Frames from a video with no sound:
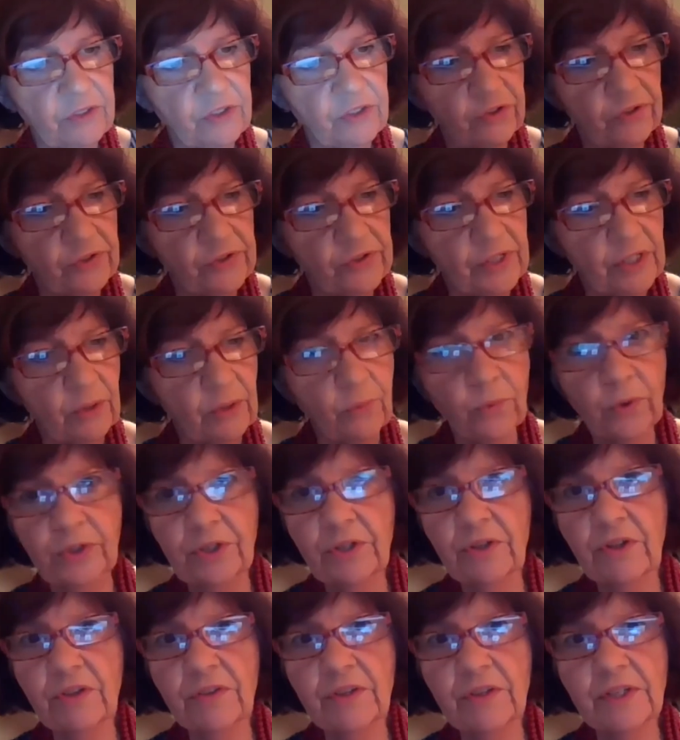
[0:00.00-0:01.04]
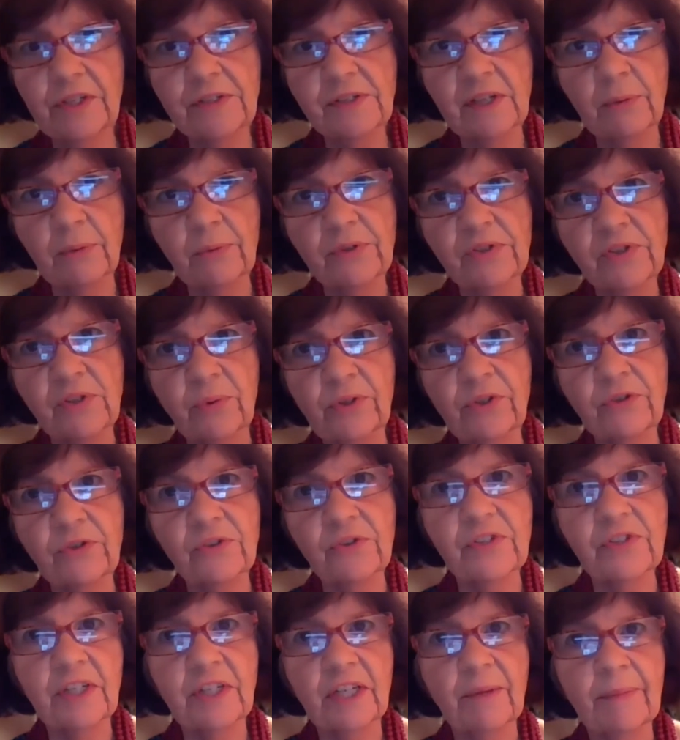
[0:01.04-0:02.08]
Jersey, one of the things that was so
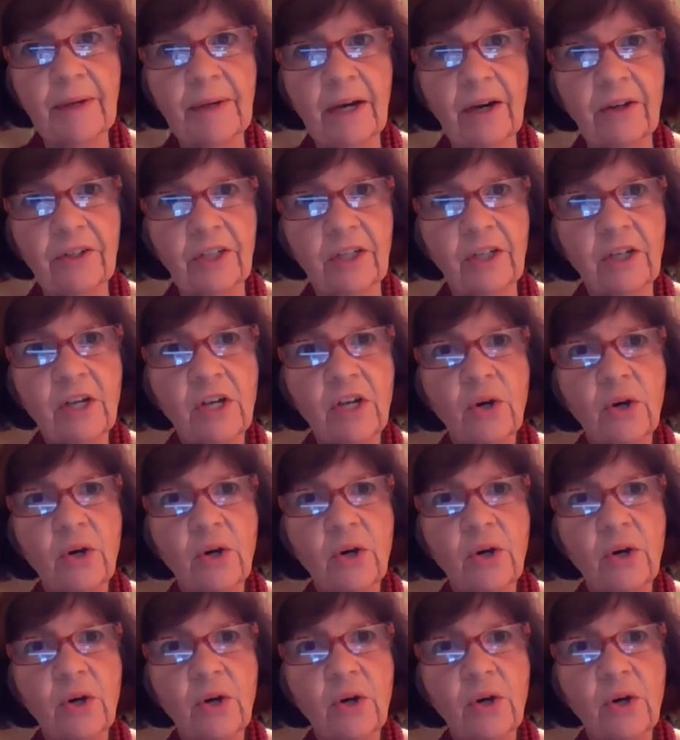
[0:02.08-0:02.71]
interesting about it